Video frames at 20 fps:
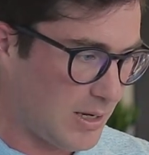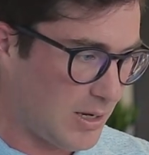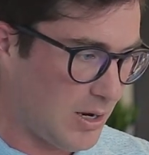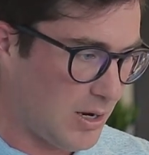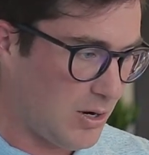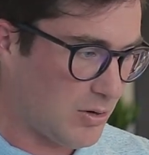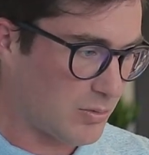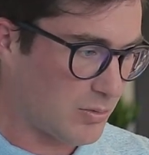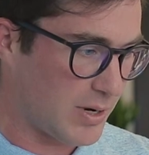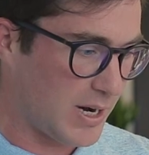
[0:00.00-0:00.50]

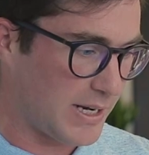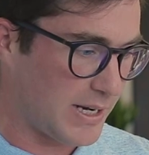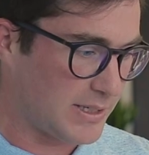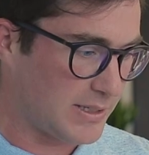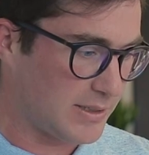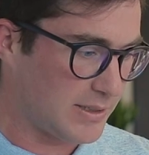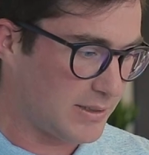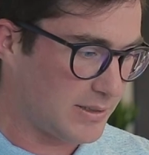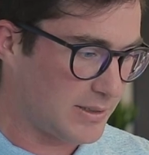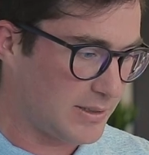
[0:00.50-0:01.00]
All
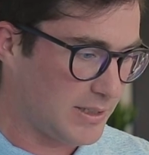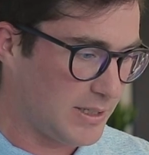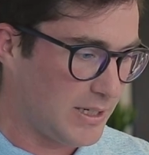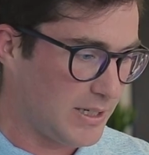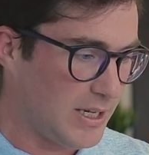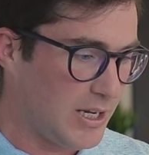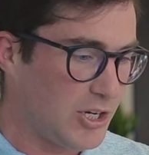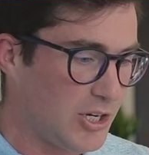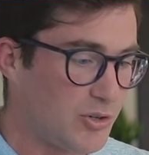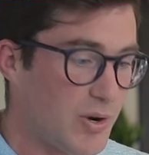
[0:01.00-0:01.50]
right.
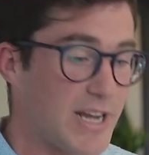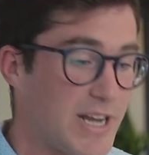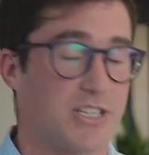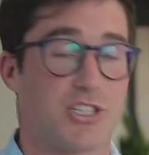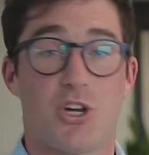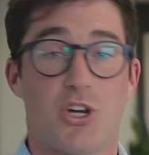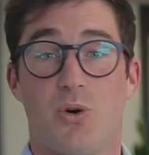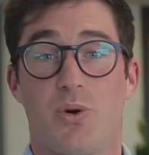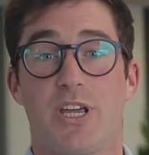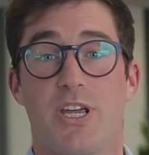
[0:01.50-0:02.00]
Great.
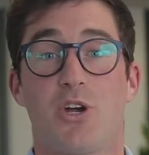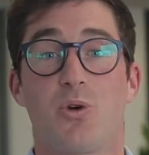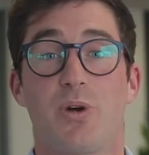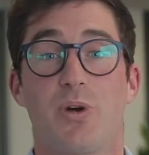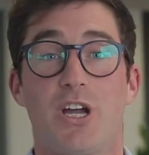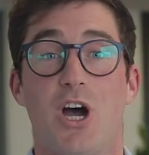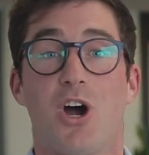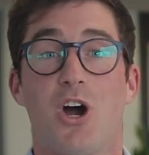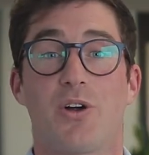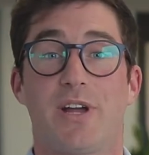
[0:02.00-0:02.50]
So here
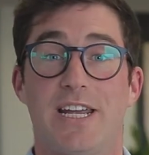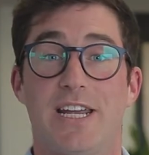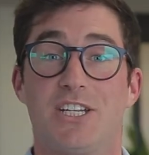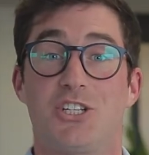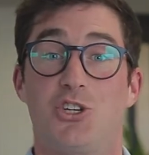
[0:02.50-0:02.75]
we are in